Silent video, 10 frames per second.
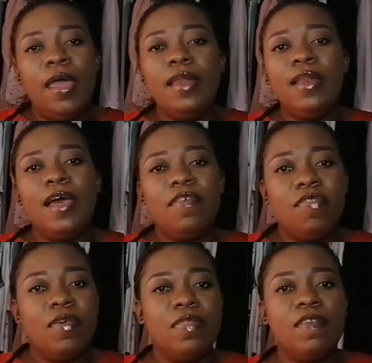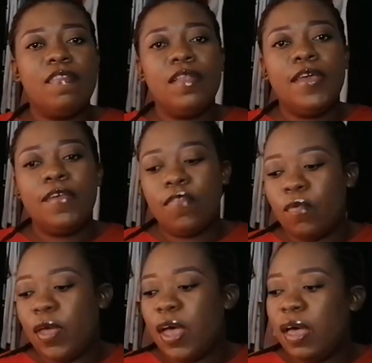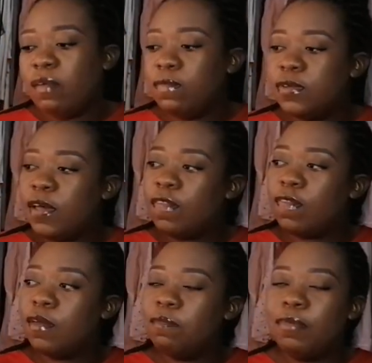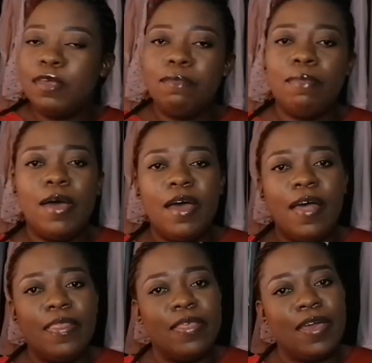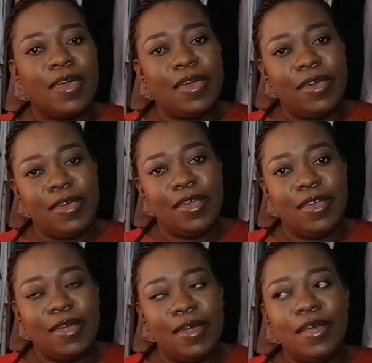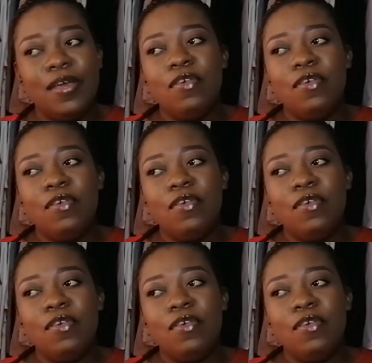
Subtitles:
And last on this list, we have Justin Bieber, The Key.